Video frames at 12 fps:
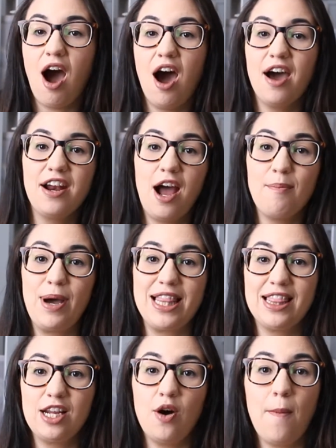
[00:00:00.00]
on my
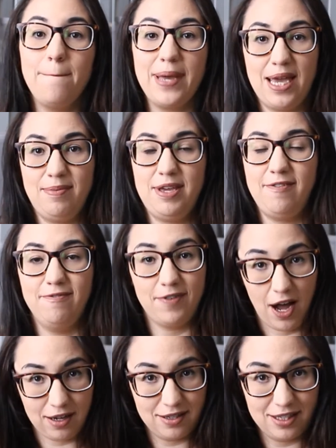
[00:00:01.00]
little baby
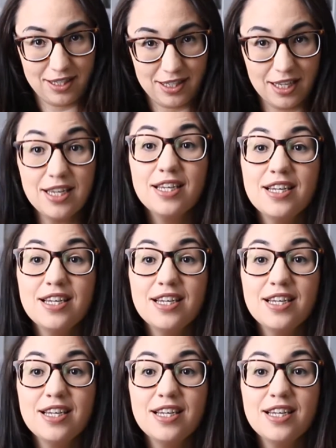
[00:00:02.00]
Box.